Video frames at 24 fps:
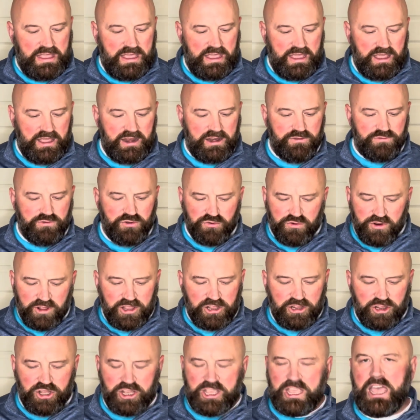And if you really
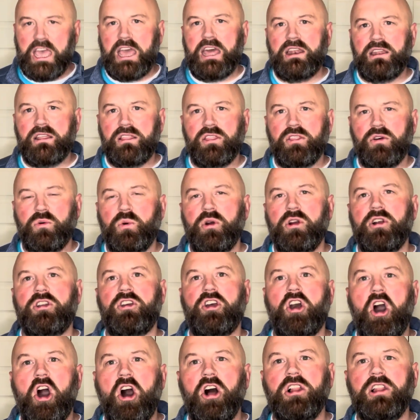look at the word
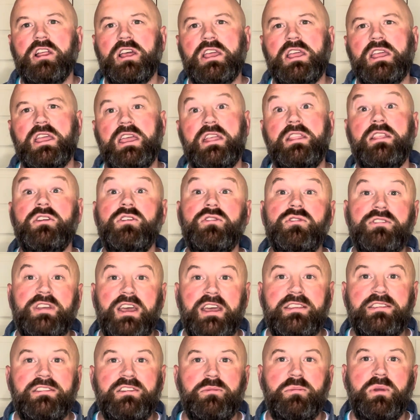calling in the New
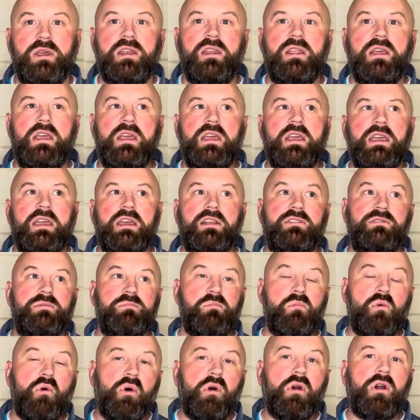Testament, it's
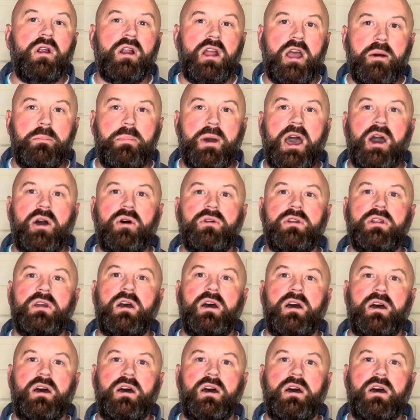more about